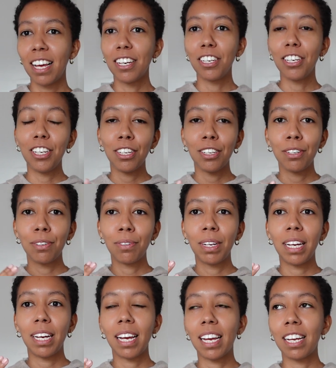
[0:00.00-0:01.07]
new,
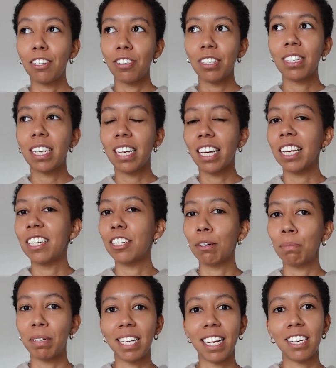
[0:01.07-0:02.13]
interesting
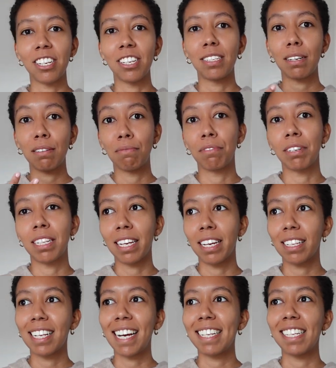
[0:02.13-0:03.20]
interpretations of really
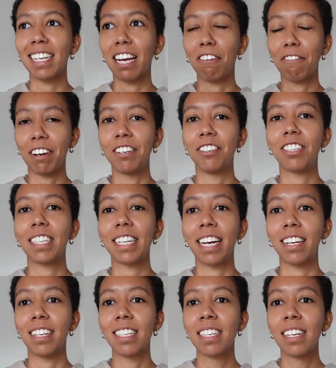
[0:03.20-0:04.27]
classic French
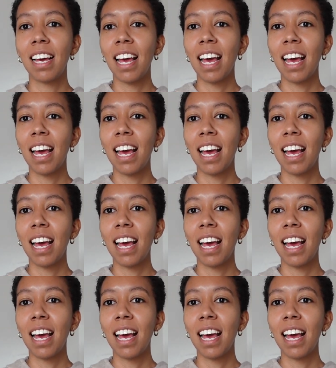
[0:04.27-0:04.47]
styles.